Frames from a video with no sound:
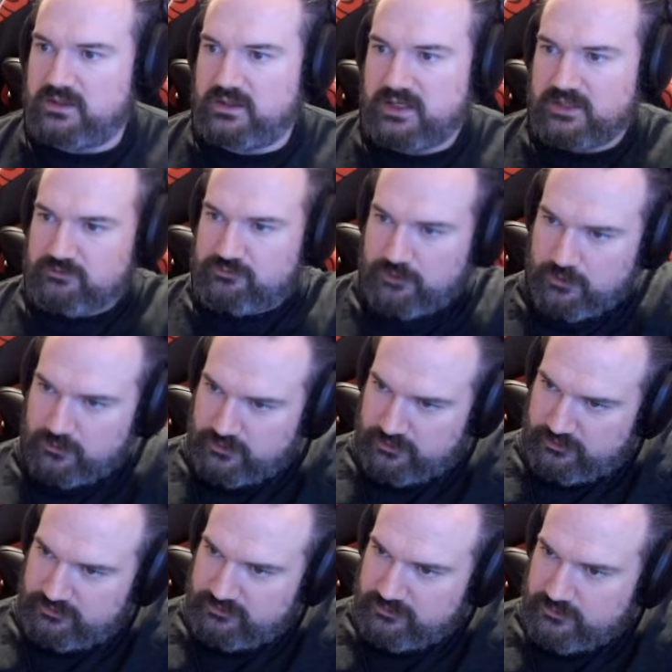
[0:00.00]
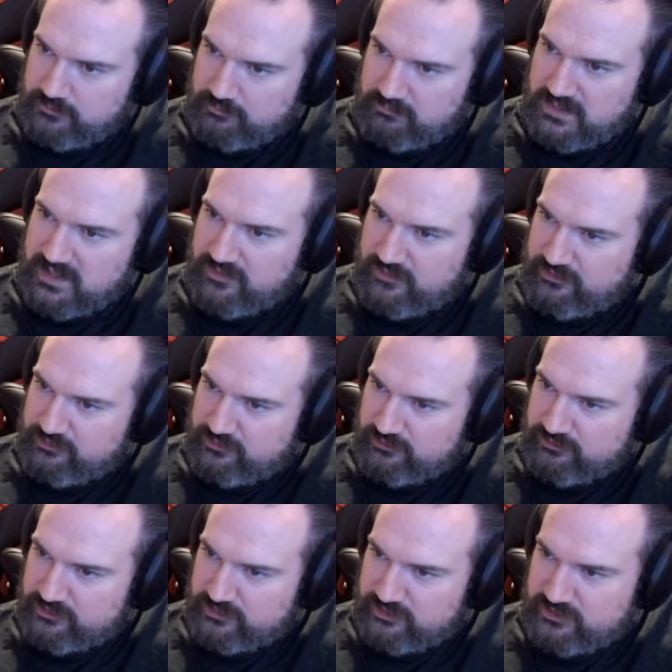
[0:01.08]
In focus, Myths of
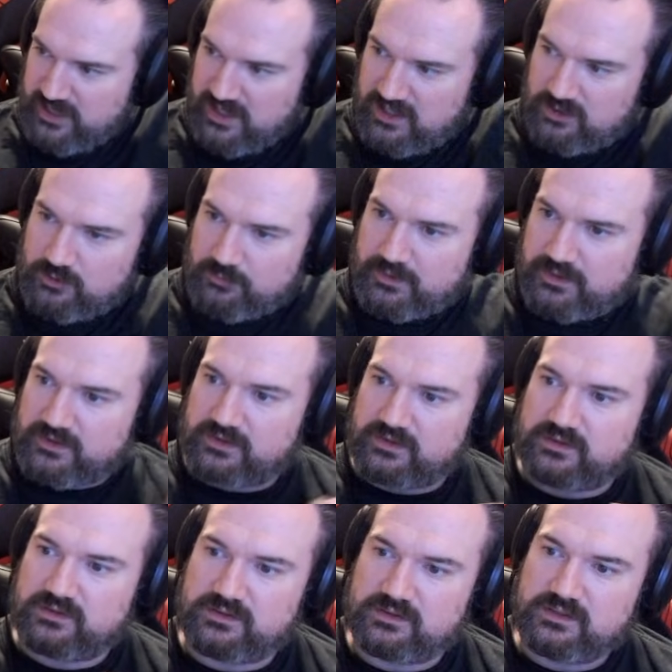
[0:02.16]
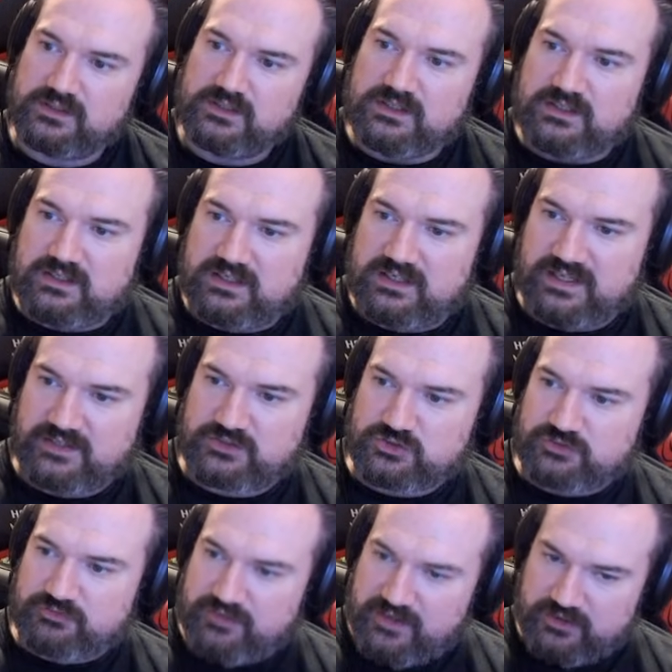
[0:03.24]
Stalberg,
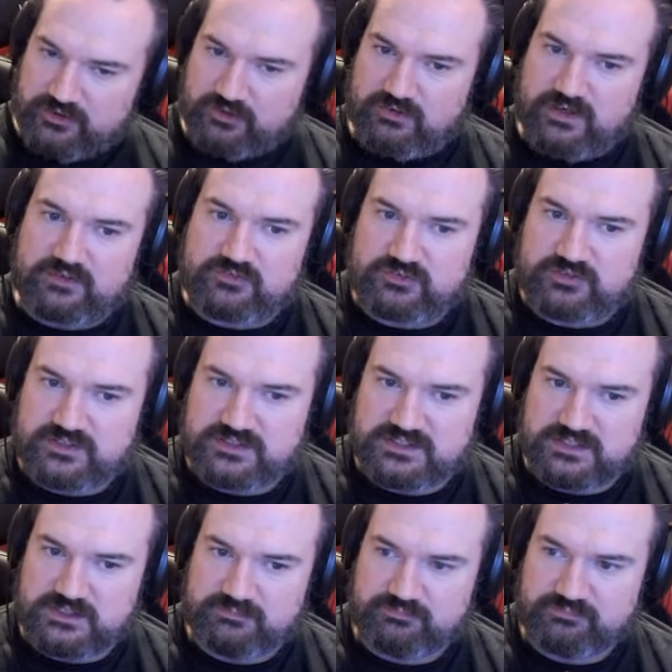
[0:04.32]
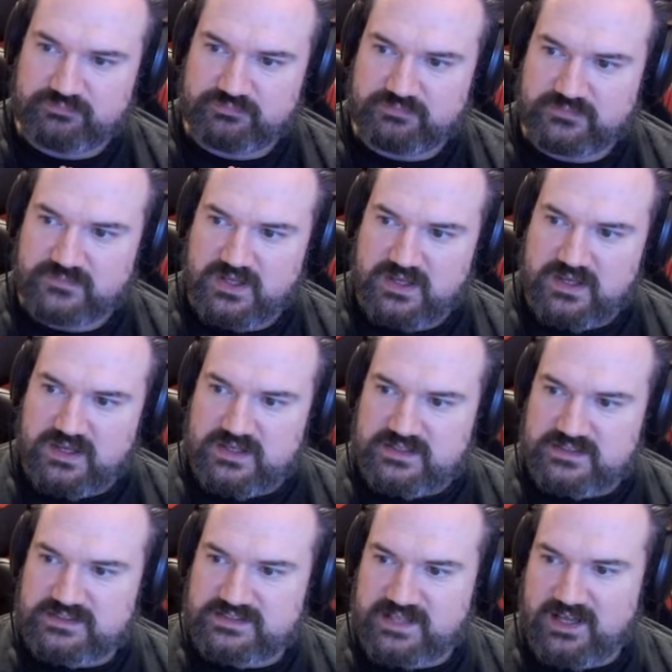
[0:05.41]
Legend of the Underground City.
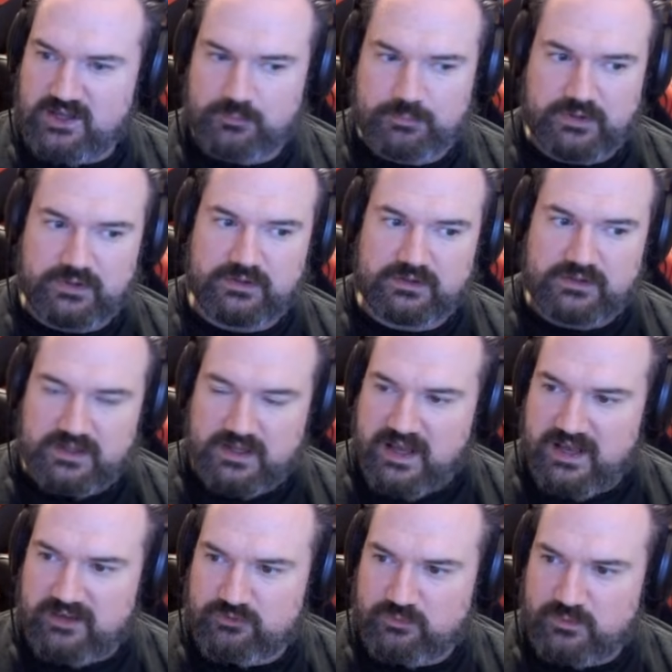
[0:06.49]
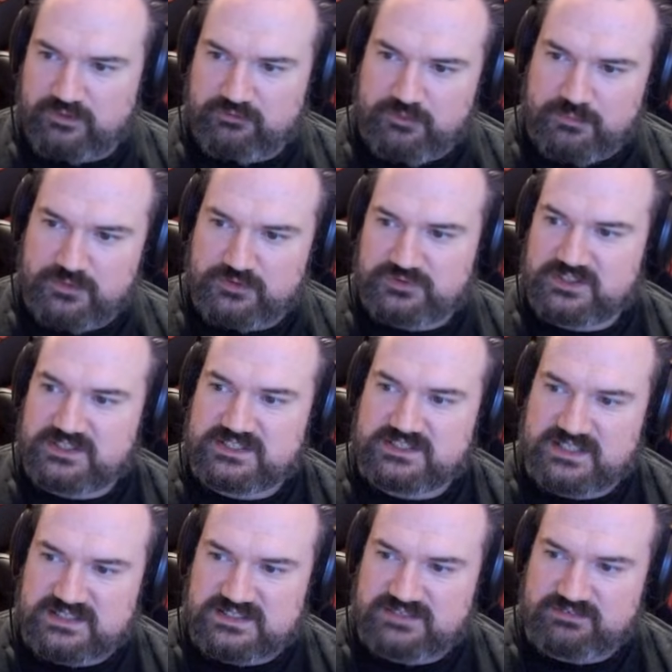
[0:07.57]
Stalberg has one of the most
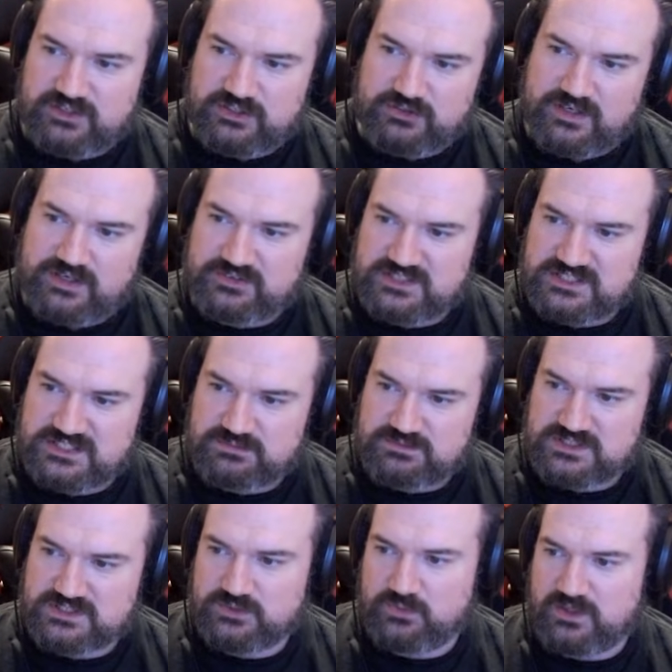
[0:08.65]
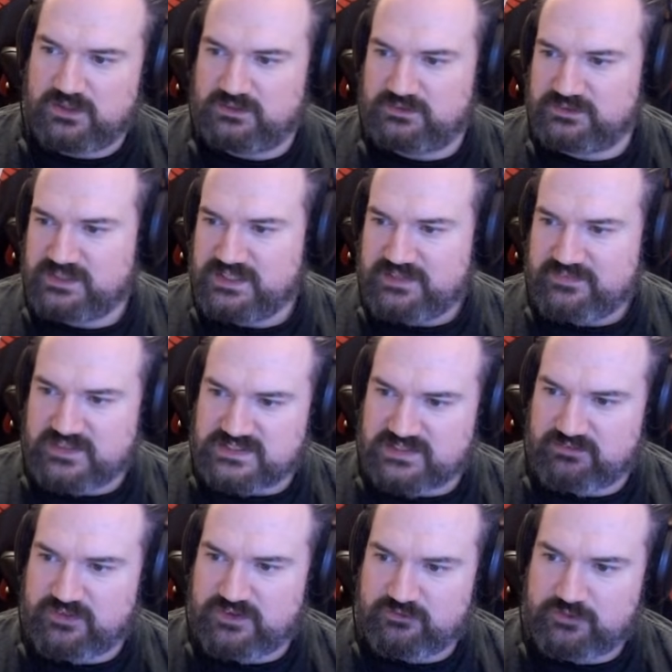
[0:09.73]
extensive underground systems in the world. There's
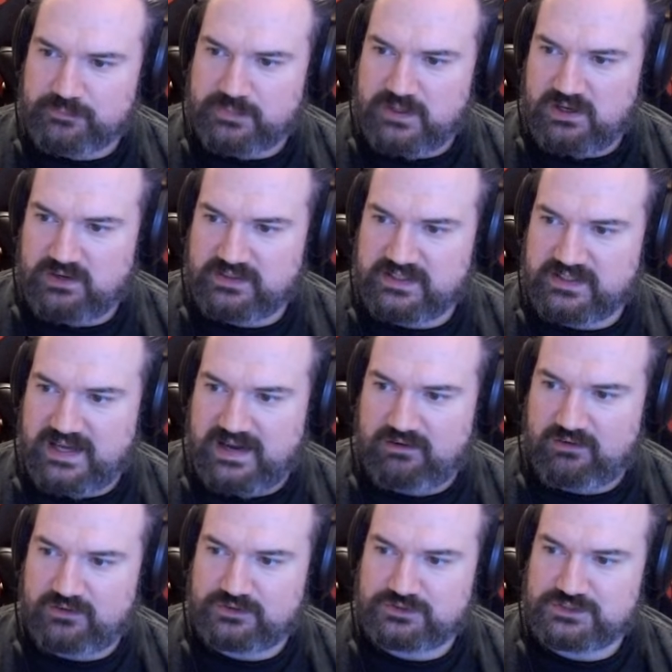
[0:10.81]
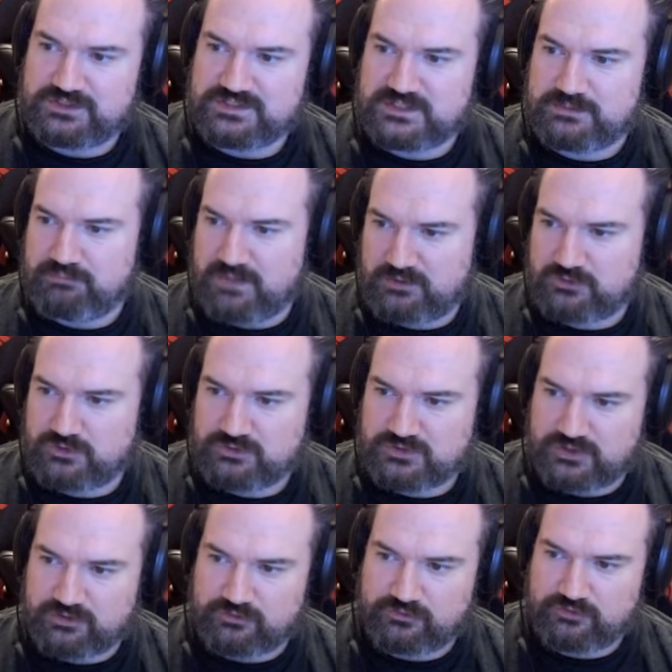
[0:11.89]
everything from parking garages and metro
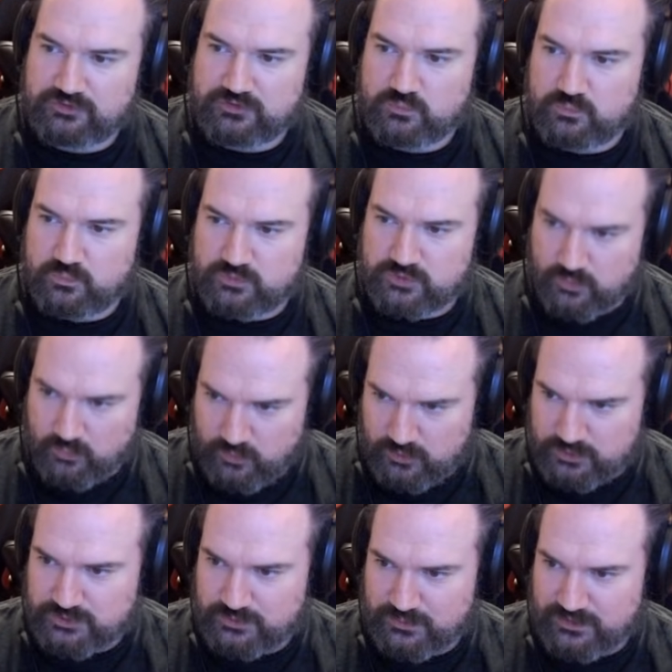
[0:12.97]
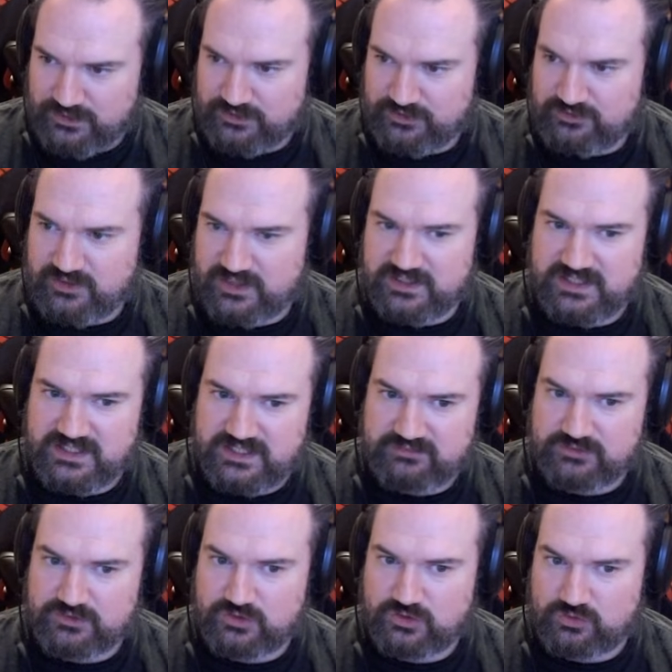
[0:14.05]
tunnels and to waterworks and
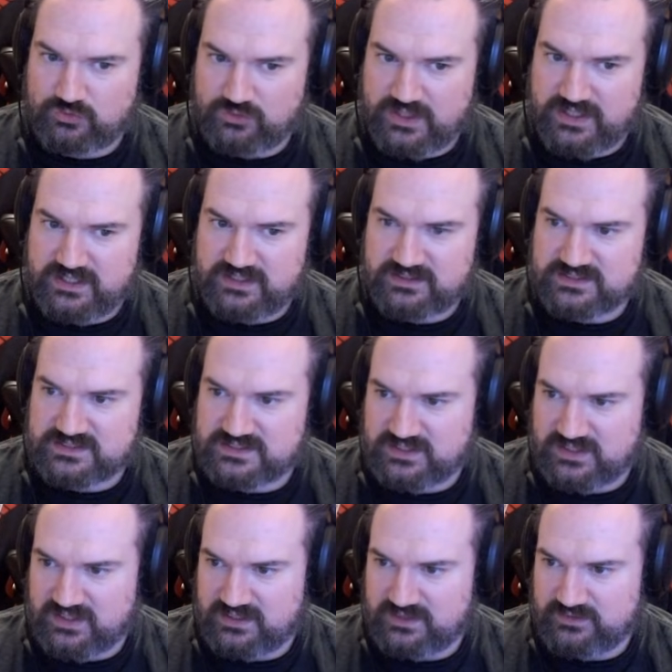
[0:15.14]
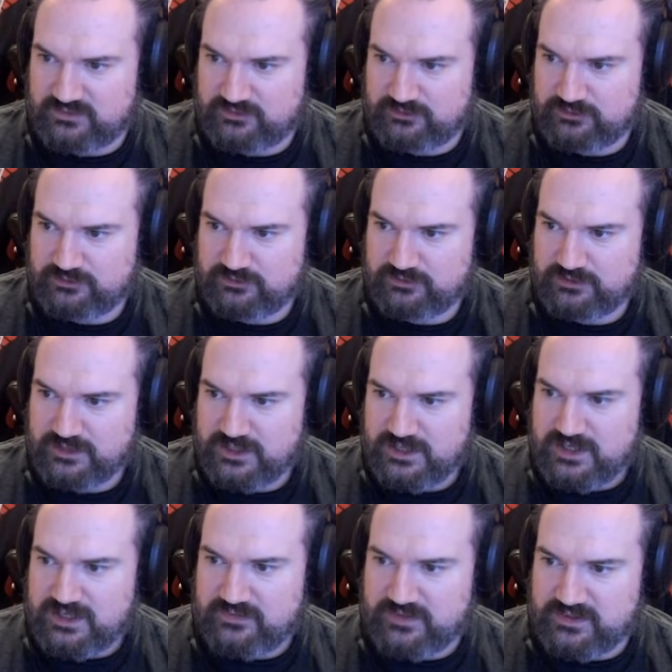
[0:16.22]
even grain silos.
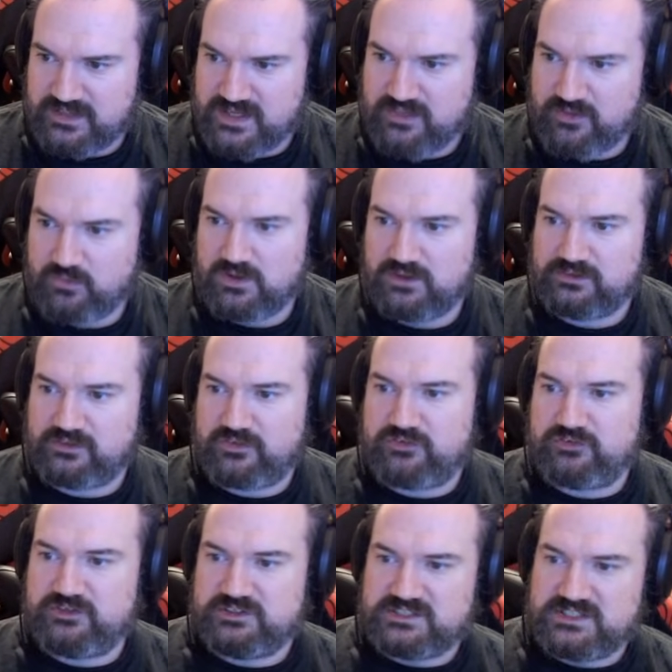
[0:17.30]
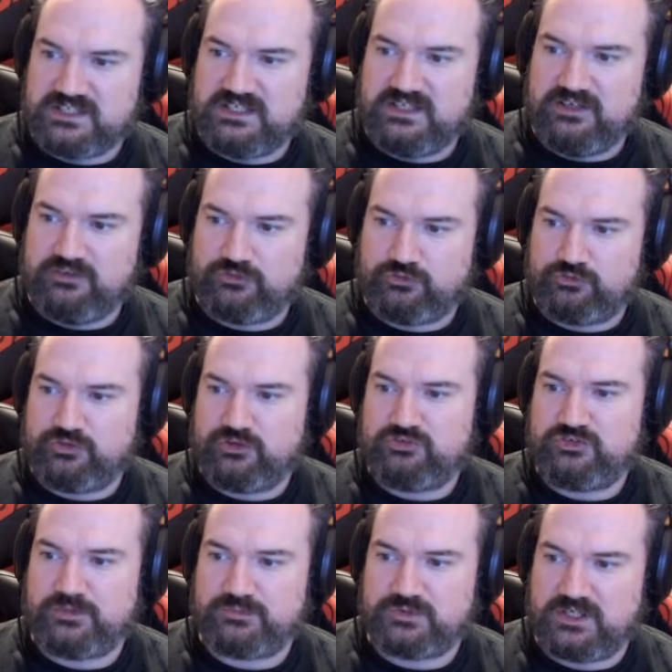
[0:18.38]
The netherworld of the city is also
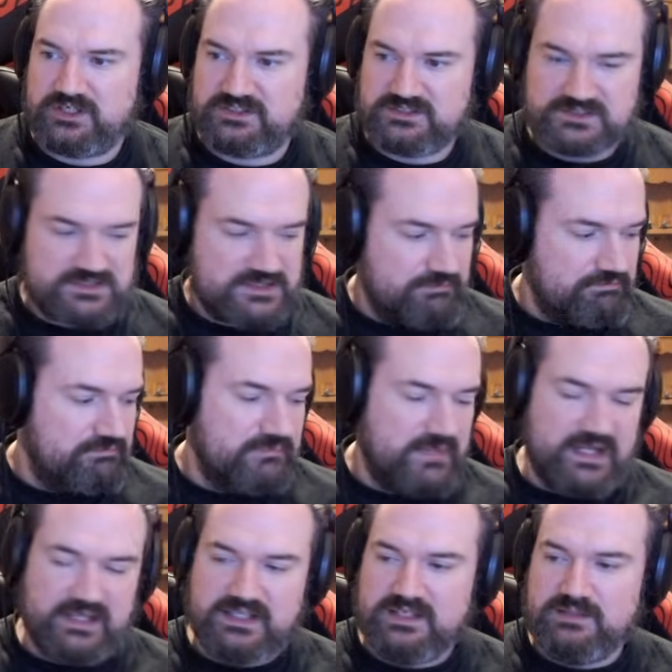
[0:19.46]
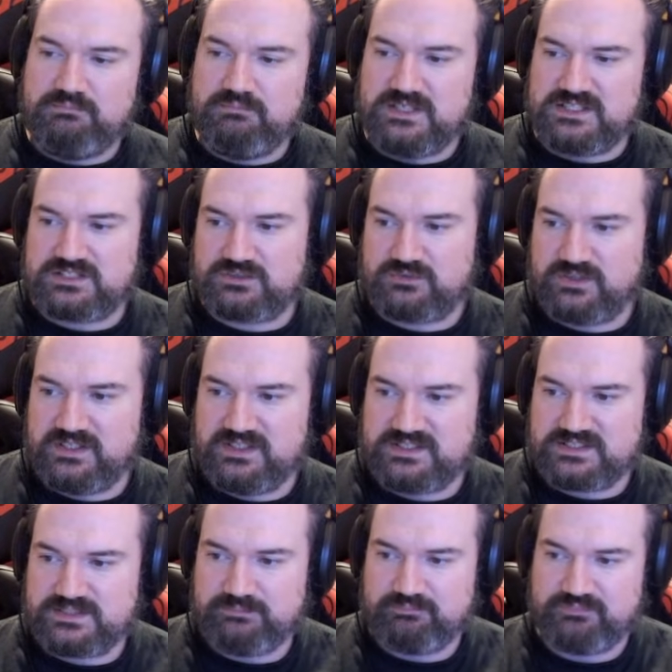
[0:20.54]
subject to many mysteries.